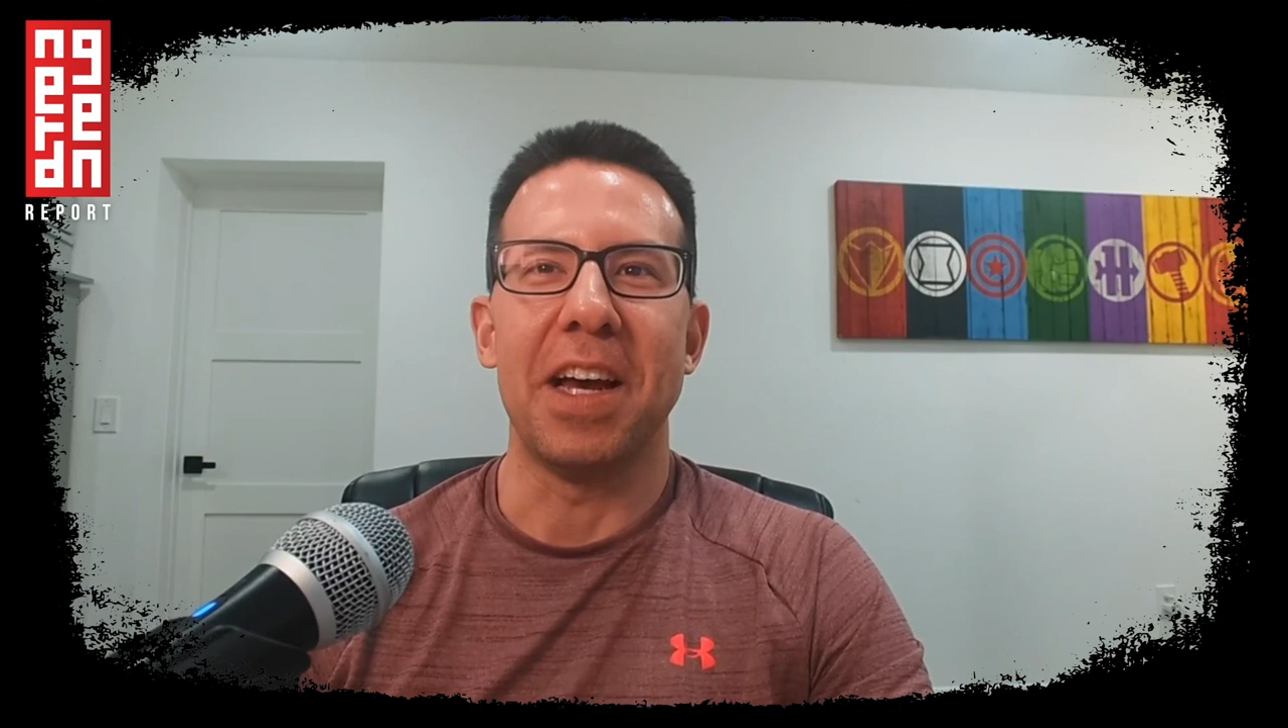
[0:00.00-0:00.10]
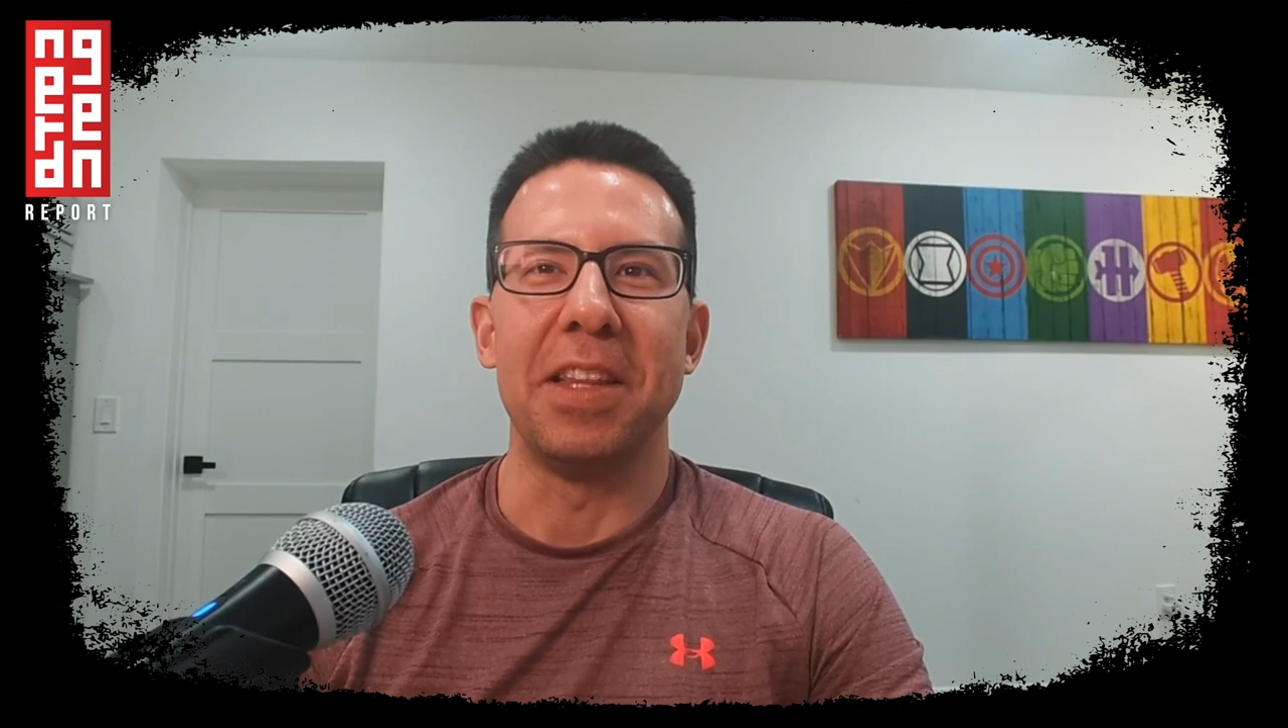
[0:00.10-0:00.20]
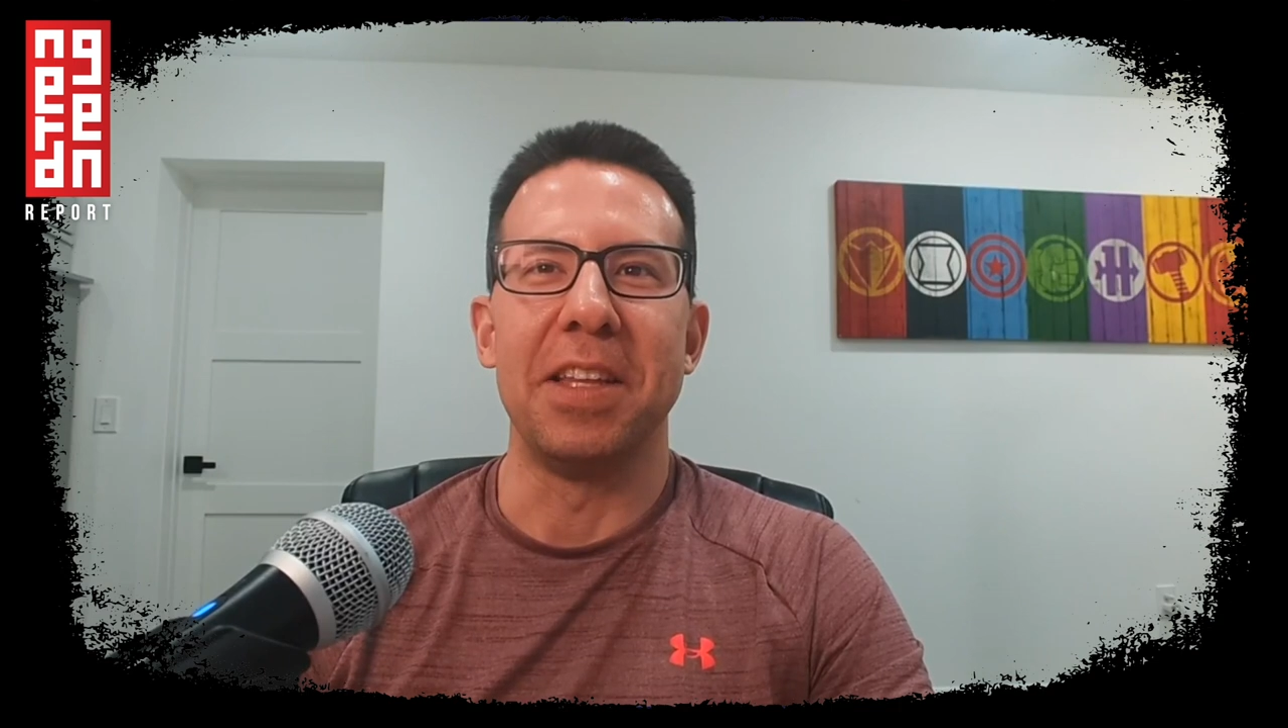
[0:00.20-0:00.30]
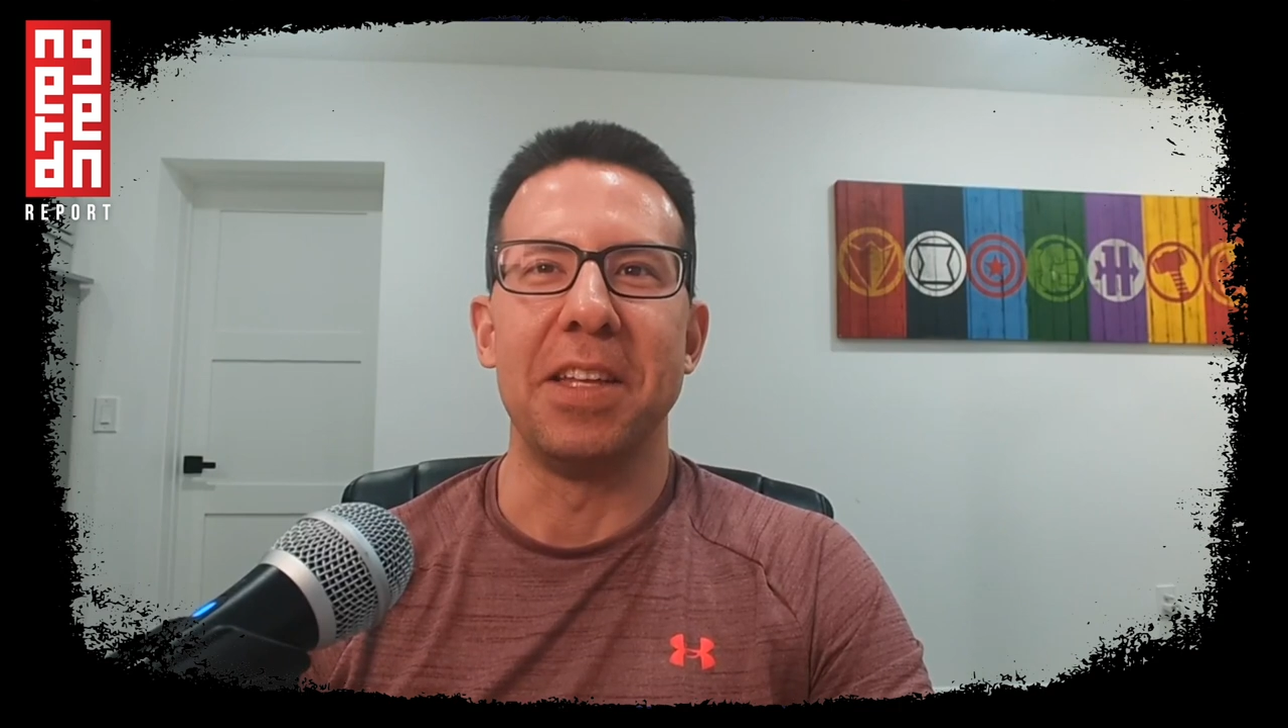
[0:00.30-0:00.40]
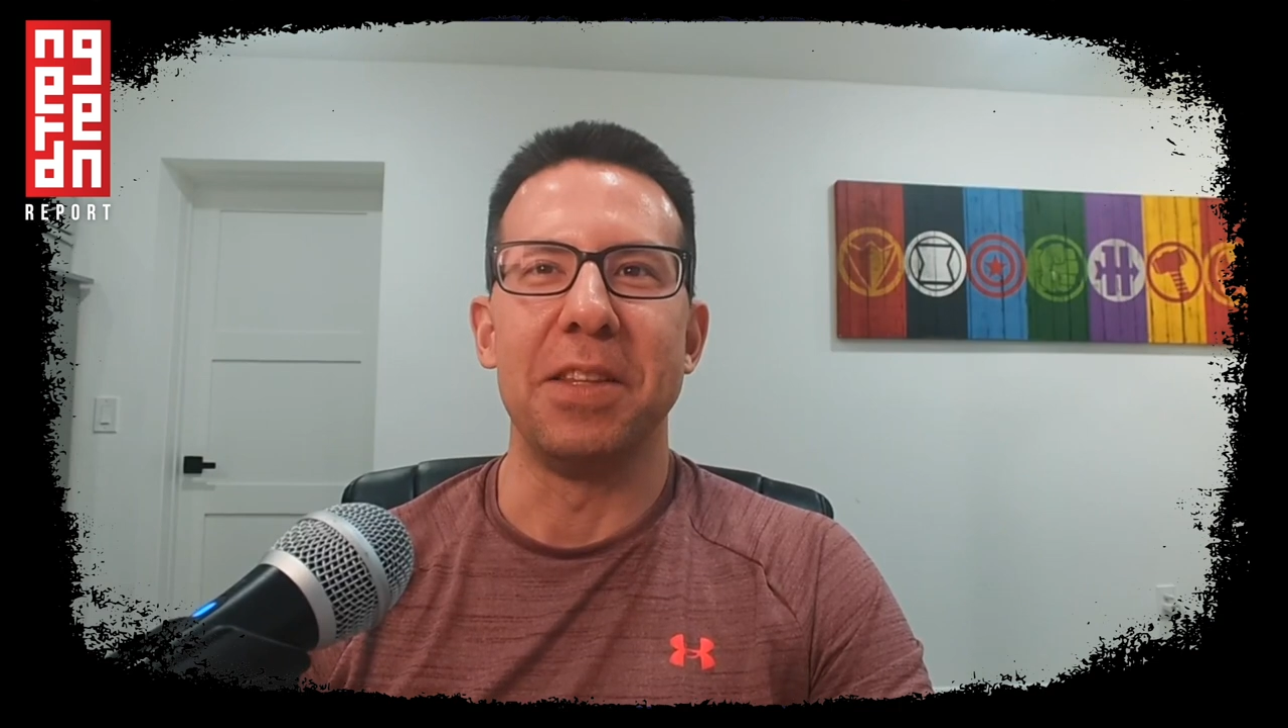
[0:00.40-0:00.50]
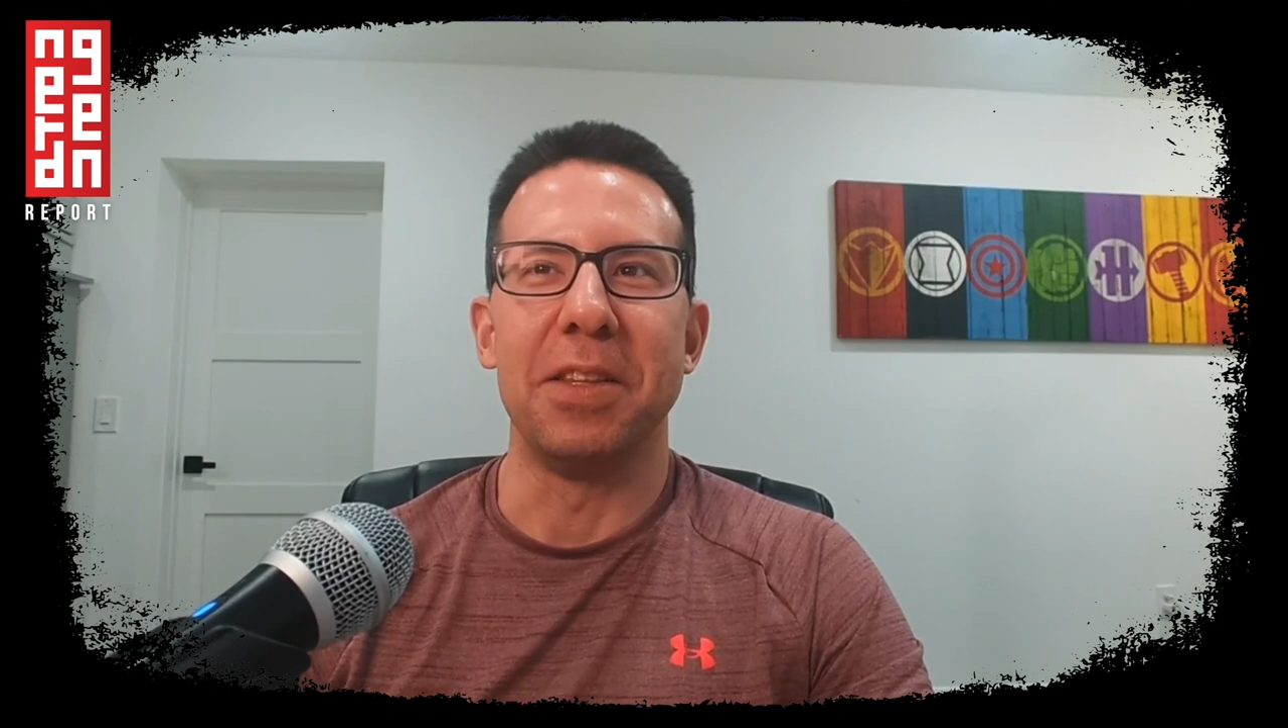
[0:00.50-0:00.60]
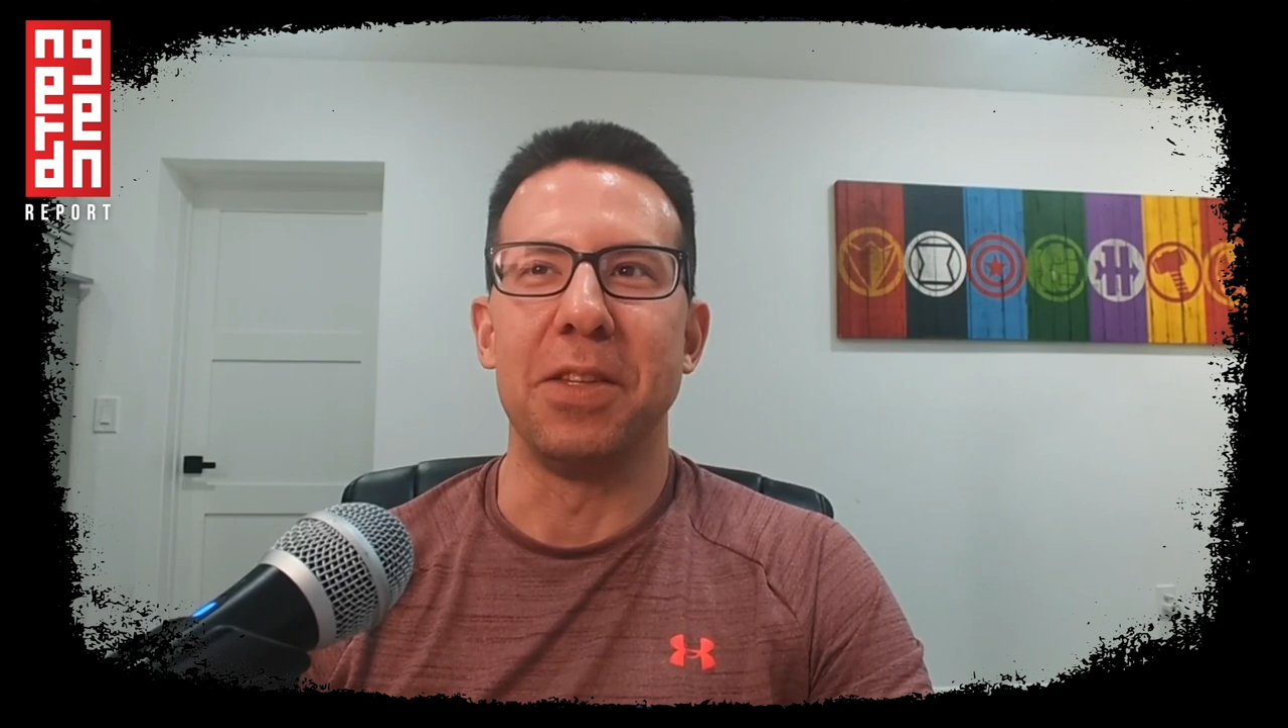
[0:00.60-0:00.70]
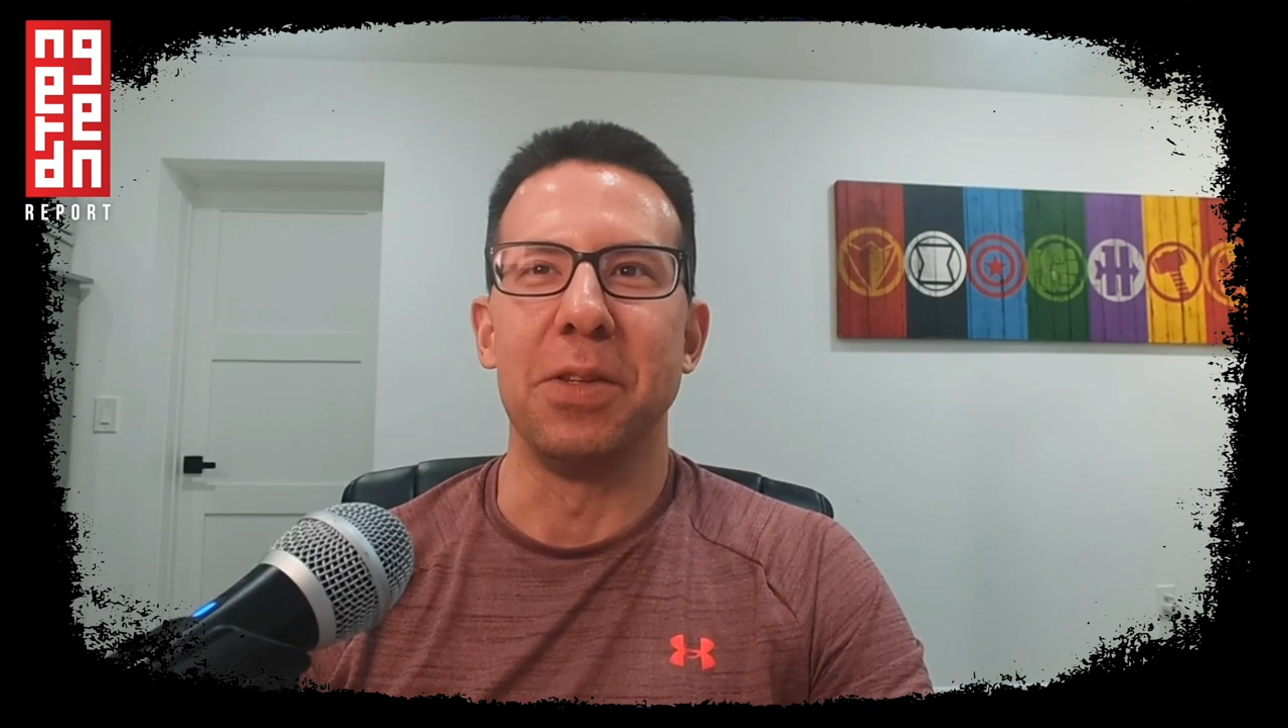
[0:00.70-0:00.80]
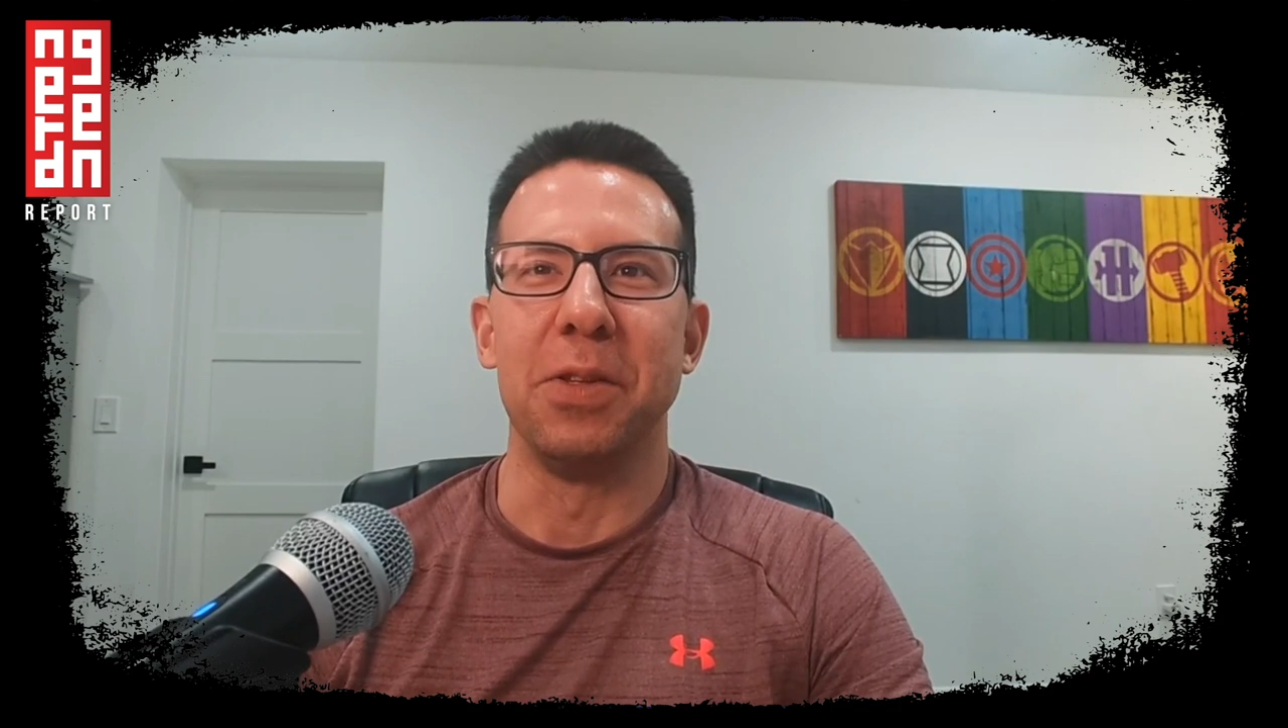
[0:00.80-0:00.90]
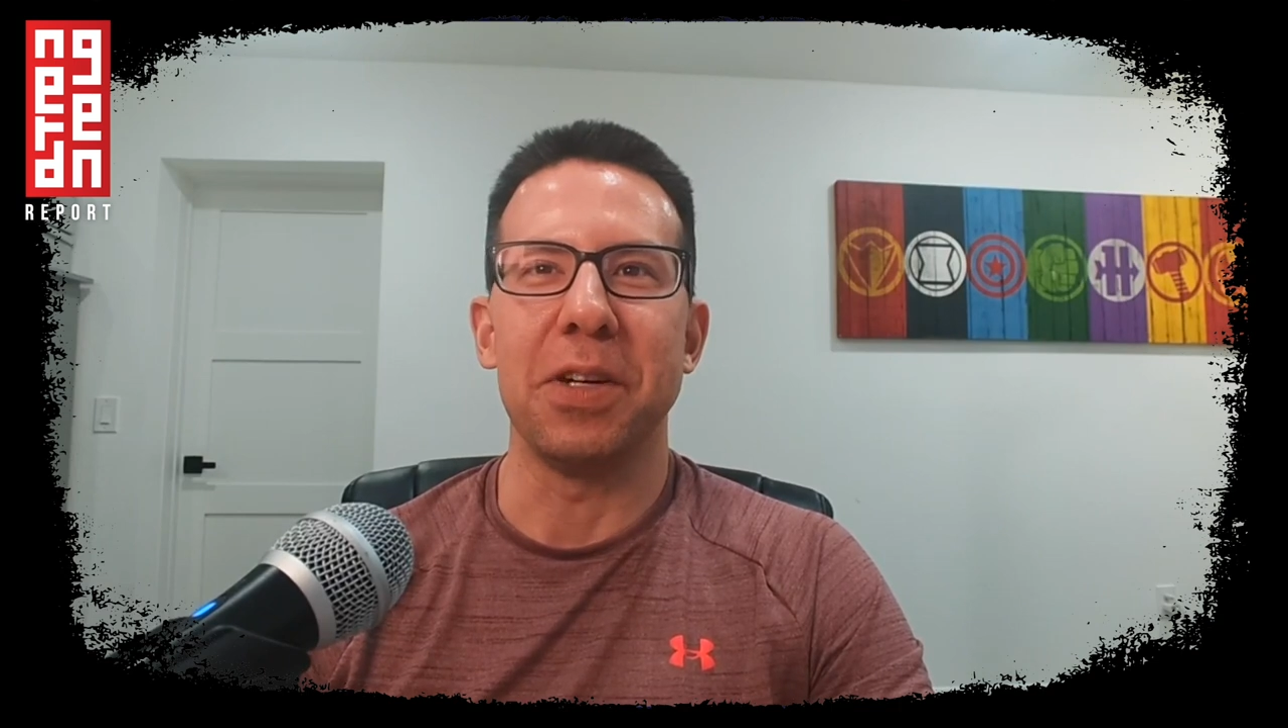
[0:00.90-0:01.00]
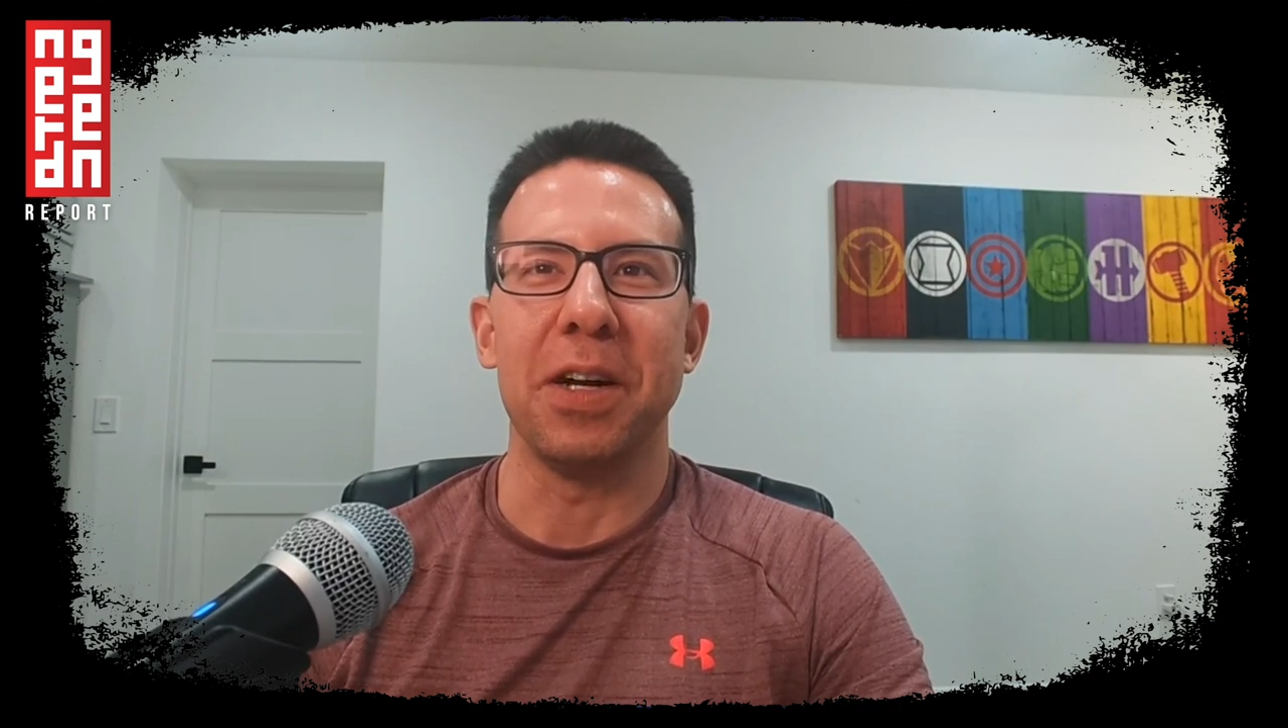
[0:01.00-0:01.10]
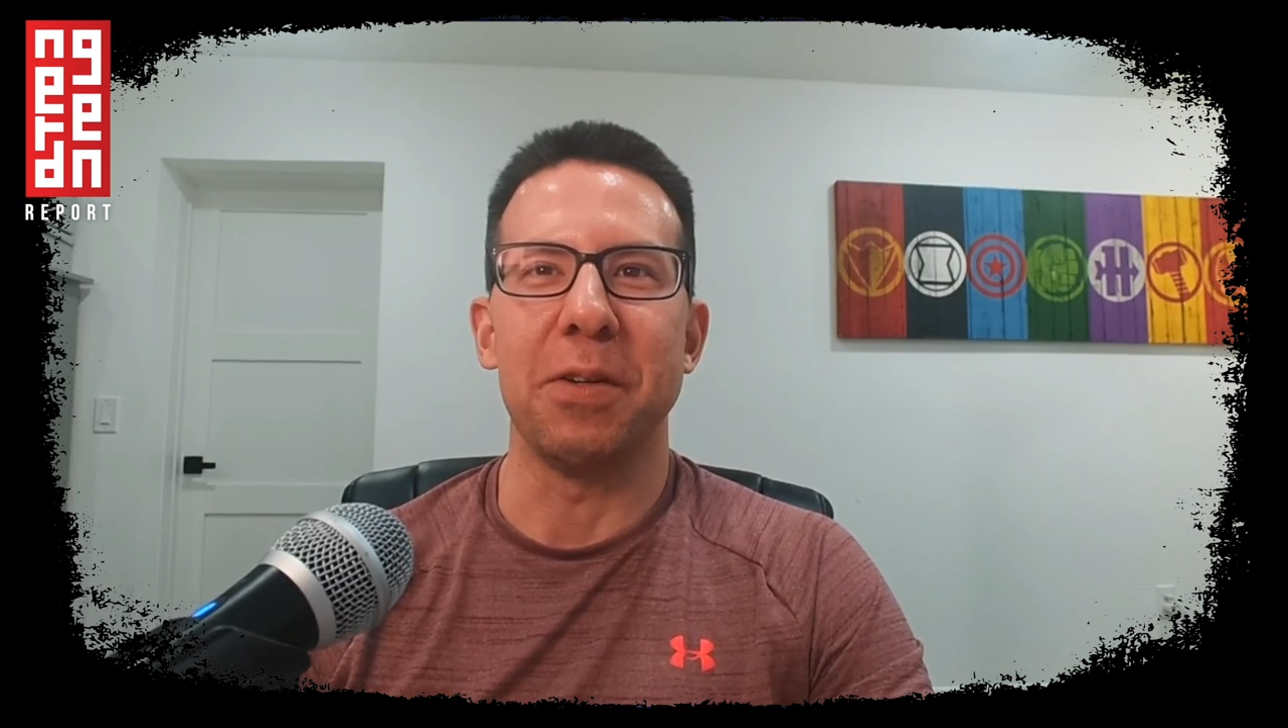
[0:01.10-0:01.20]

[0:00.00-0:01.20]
and then the look